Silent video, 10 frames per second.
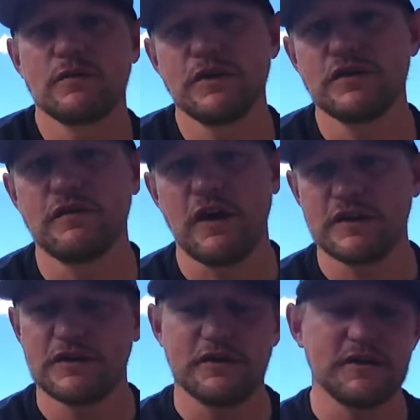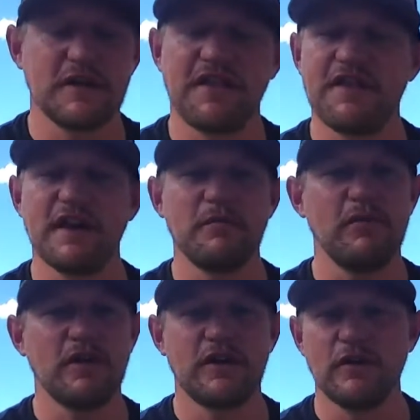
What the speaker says: Richard Foster's in a thick book.